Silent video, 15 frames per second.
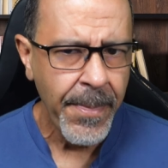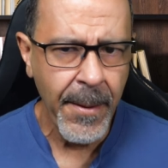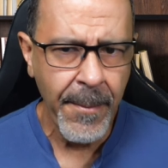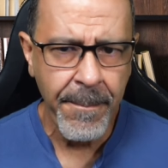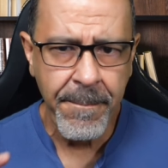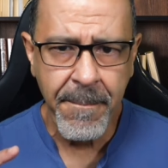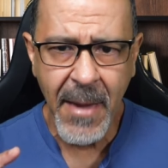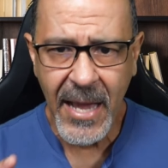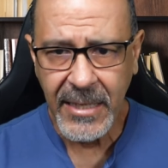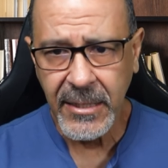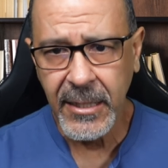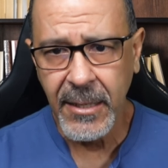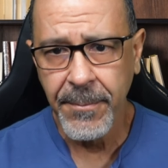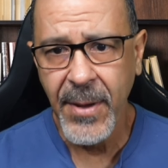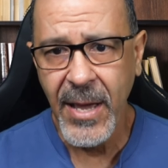The
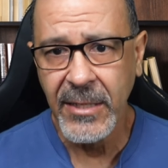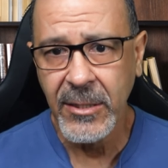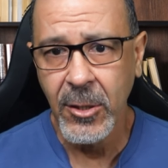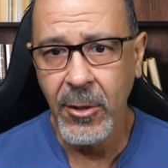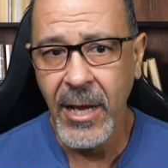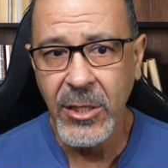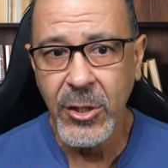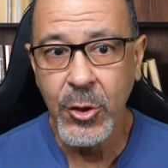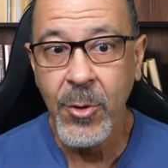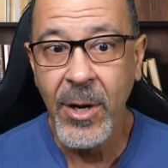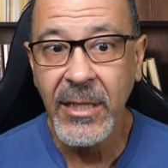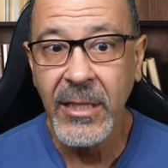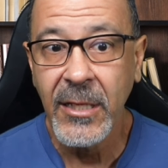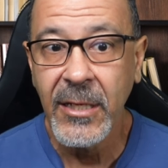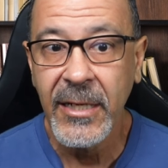Mexican peso has
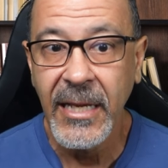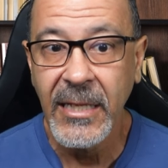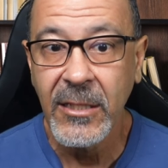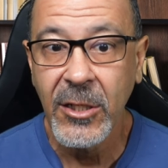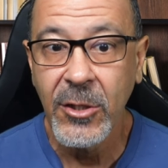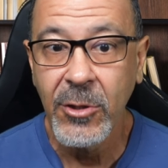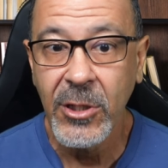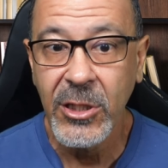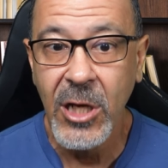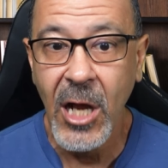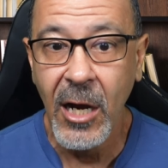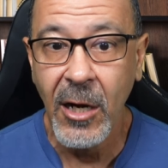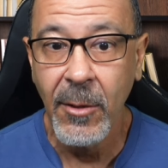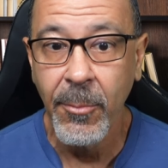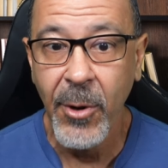strengthened against the US
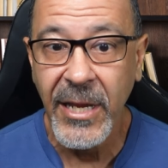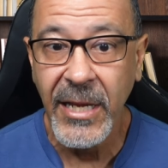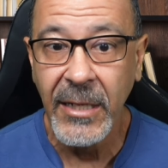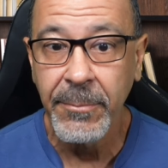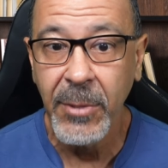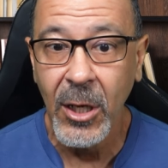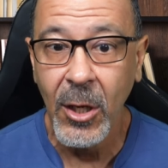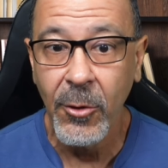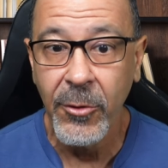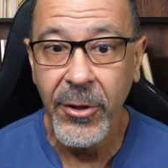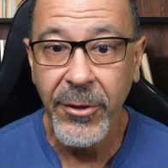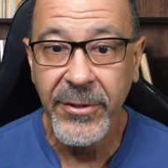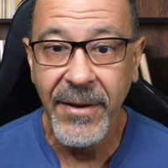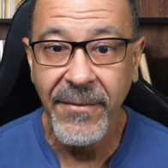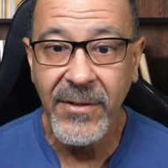dollar, breaking below
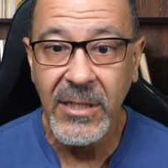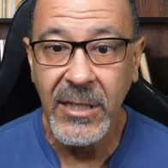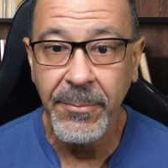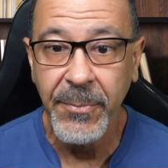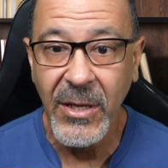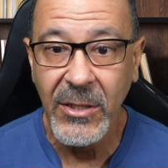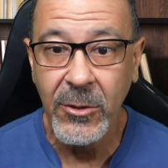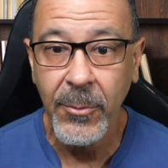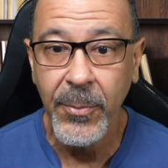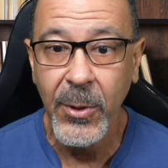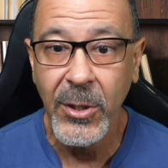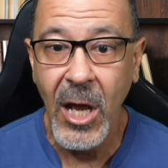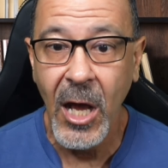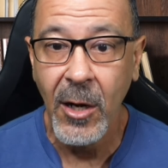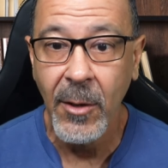the 17 peso
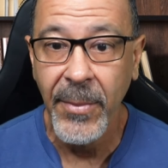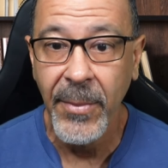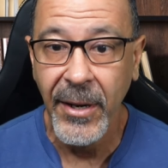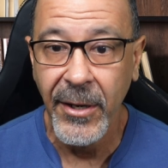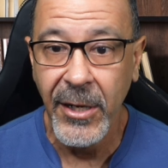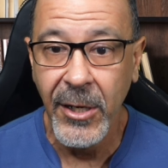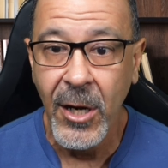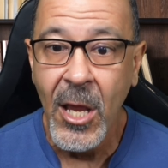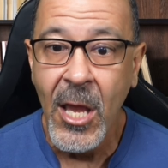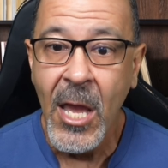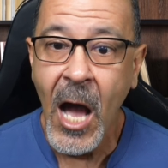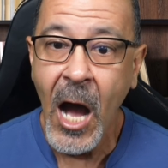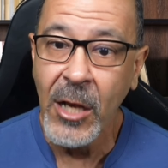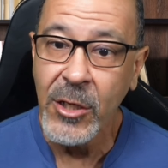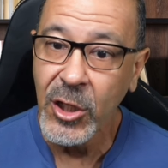per dollar barrier
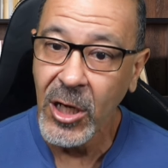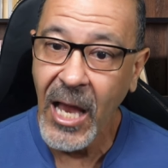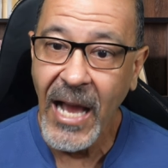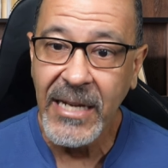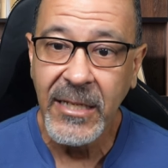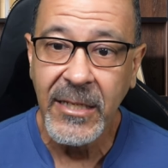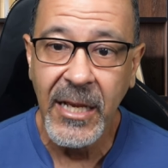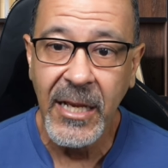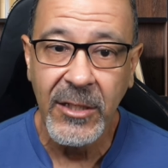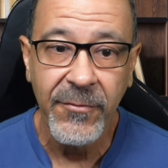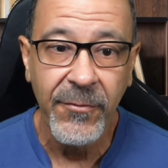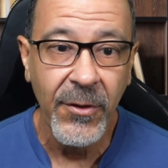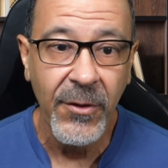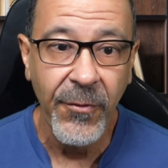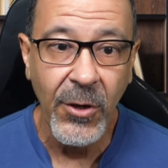on July 6
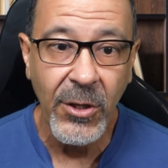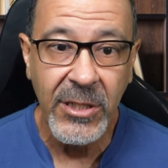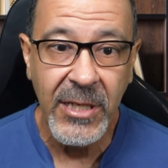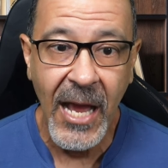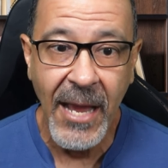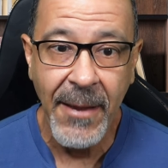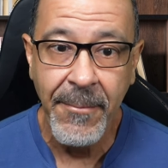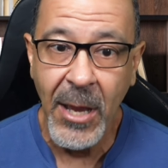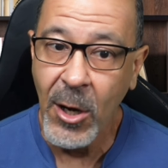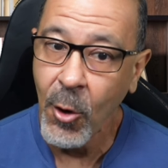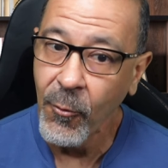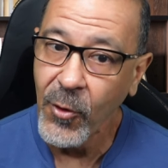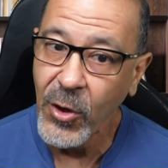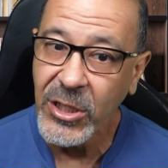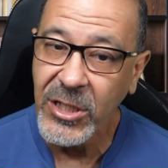for the first time in
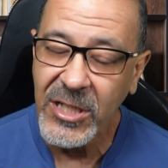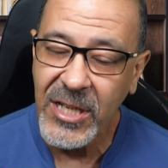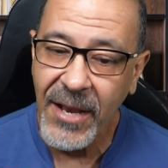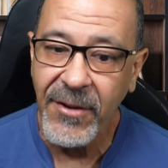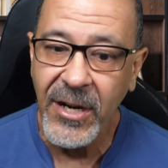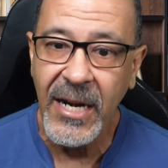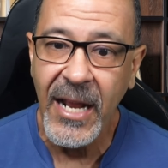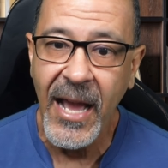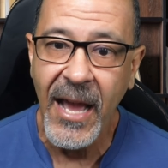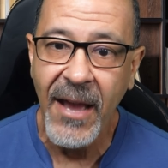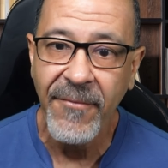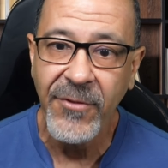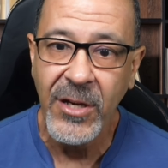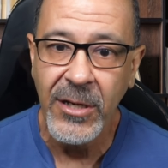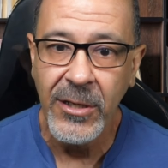over seven and a
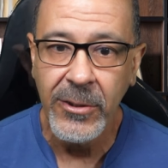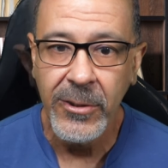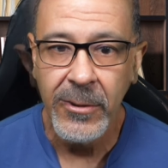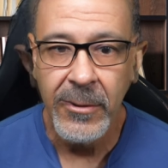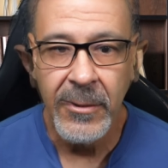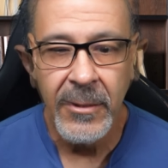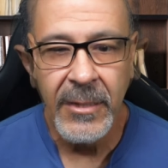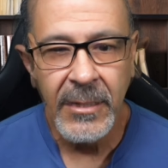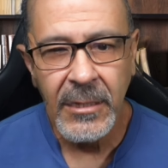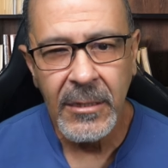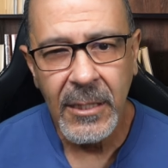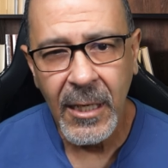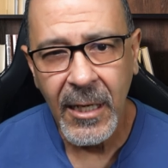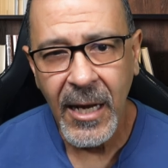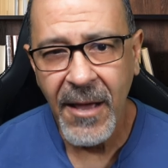half years. This
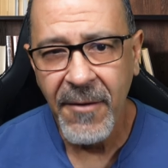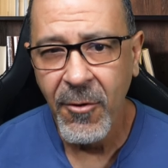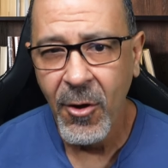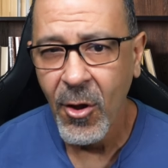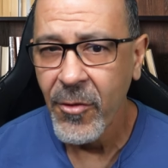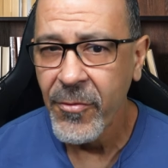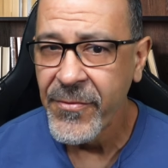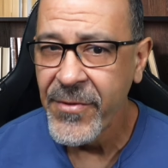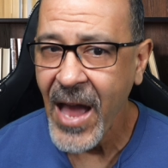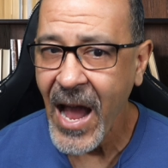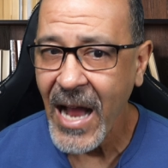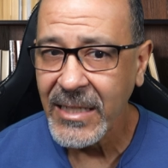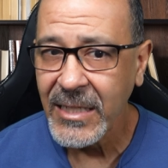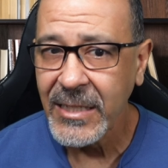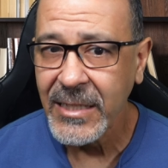is a level
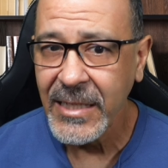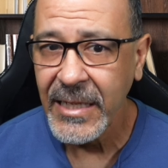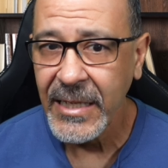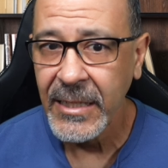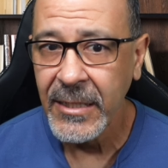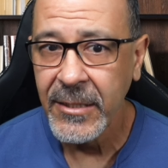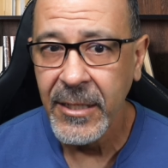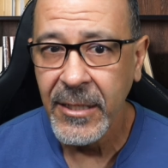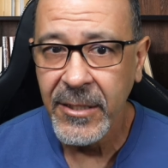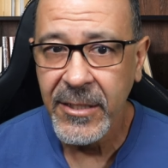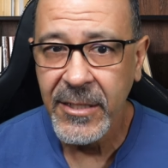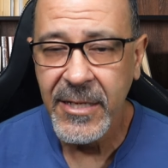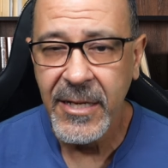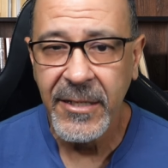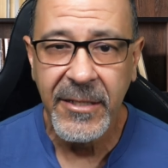not seen
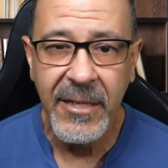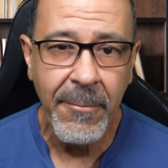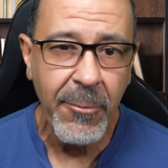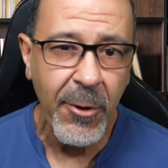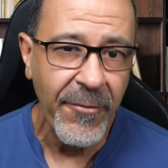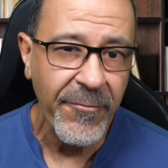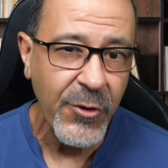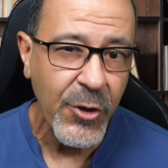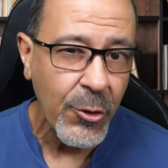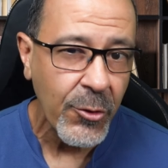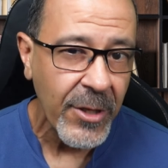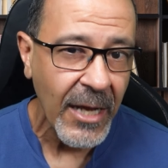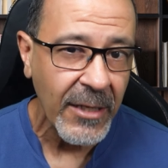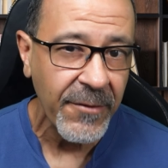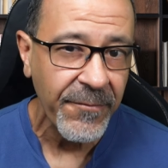since December of
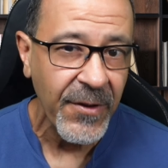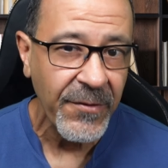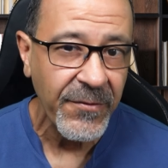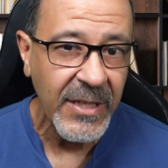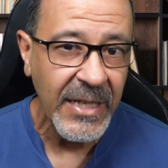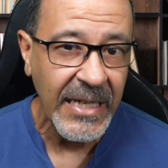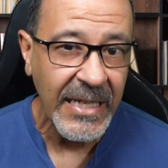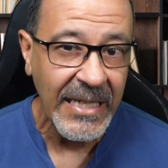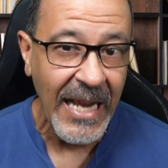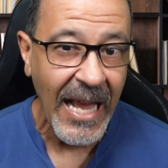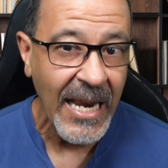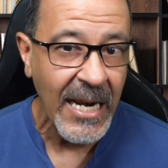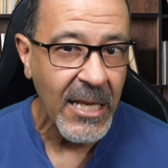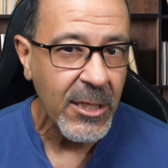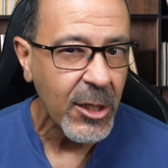2015,
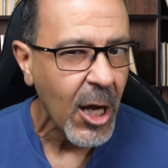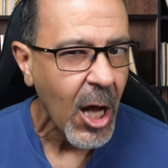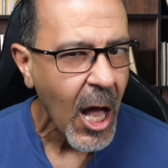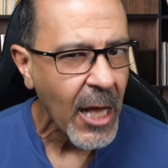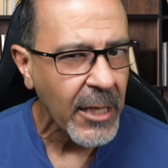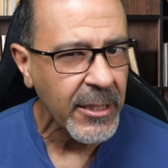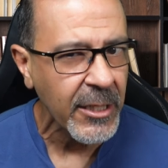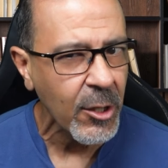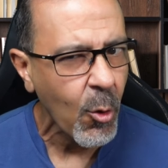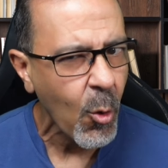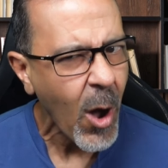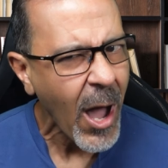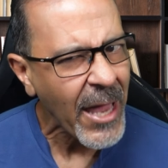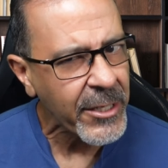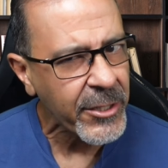and it's causing
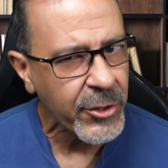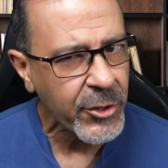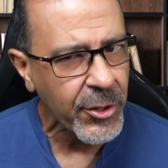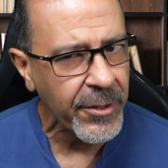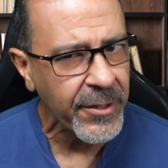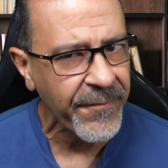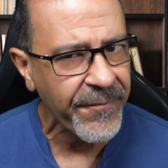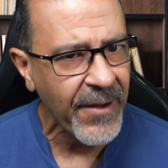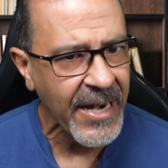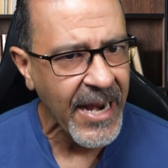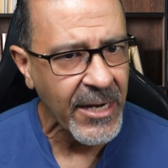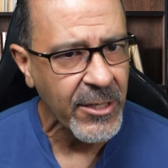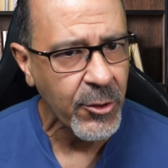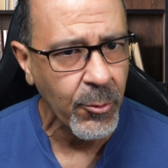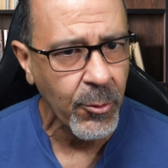quite a stir in the
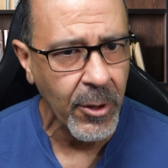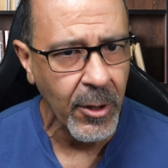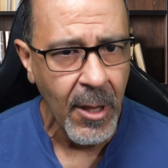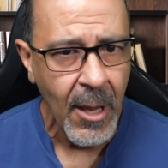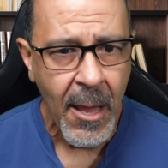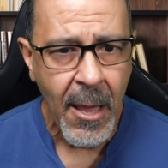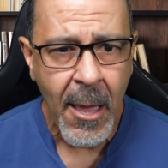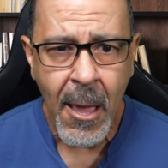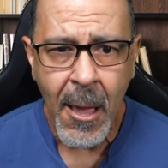financial world.